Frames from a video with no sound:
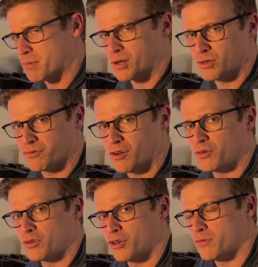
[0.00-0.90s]
build
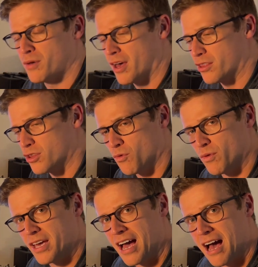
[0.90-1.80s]
volume that
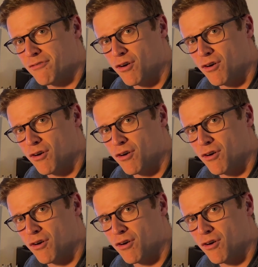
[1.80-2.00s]
we have